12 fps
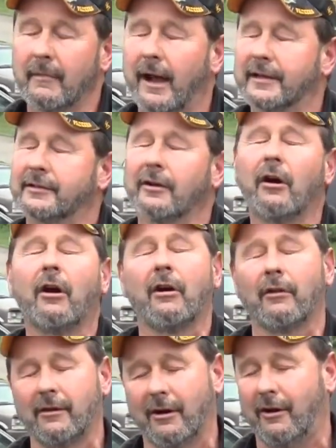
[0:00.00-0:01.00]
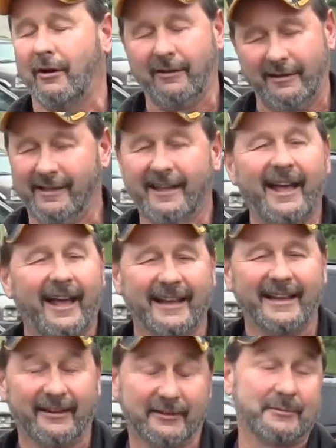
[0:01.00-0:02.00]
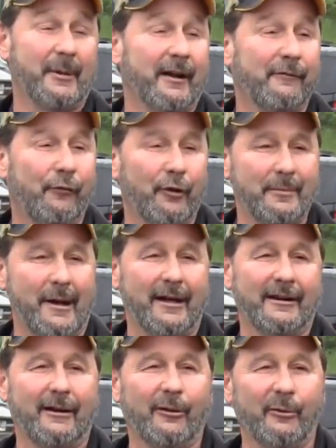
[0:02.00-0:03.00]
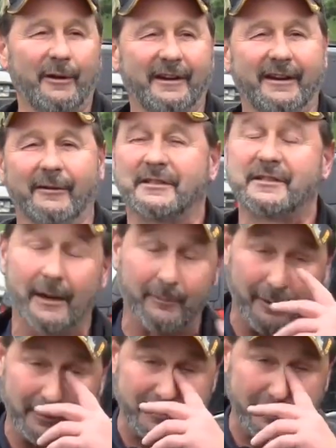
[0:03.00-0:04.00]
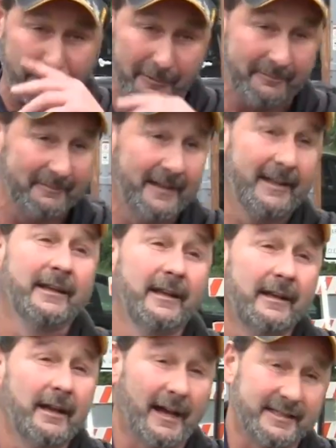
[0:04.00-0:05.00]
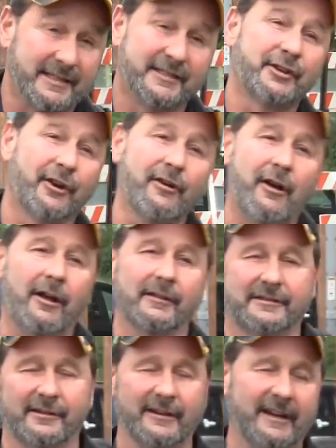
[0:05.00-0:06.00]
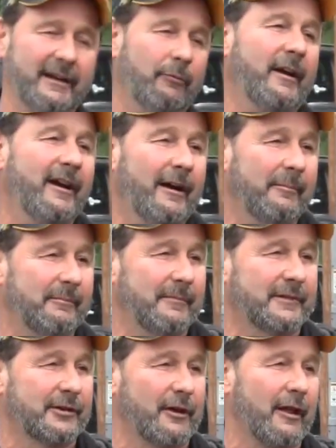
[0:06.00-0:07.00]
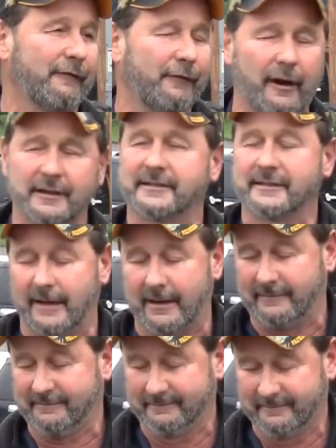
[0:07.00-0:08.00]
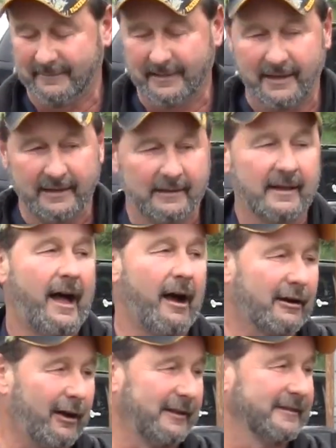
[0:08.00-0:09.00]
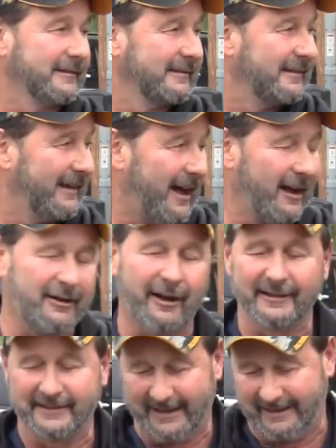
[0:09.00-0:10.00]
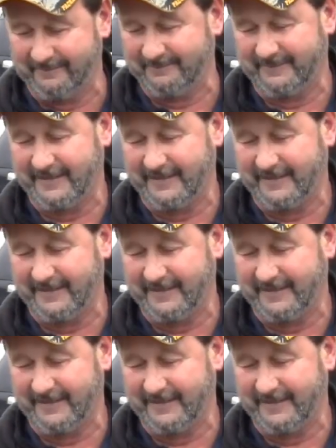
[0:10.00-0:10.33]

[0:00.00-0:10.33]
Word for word: I said, "Oh no!" It, it was about a 40 mile an hour wind. It was 10 below zero. I says, "Turn all, turn the heat way up. Turn all the faucets on." I'll oh, call oh, Denny. I'll call Denny.